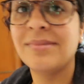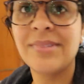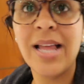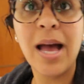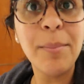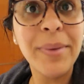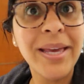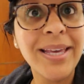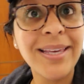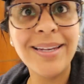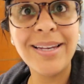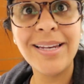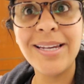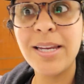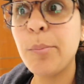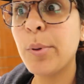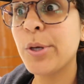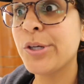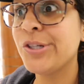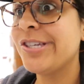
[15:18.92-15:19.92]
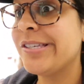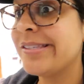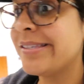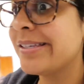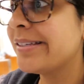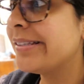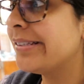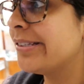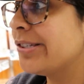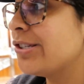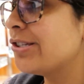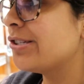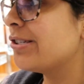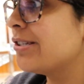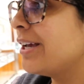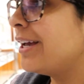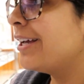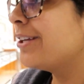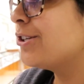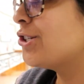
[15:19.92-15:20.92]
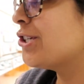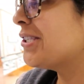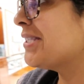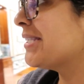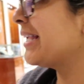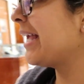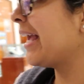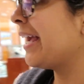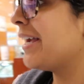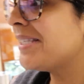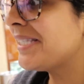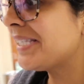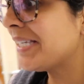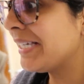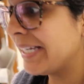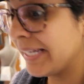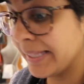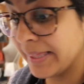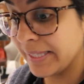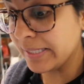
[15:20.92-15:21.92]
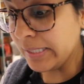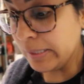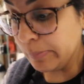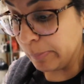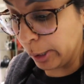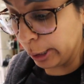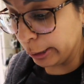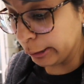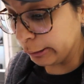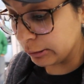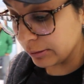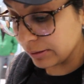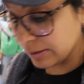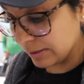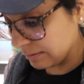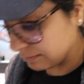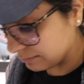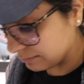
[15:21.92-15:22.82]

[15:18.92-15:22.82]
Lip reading: Not making any purchases, just gazing at the sparkles.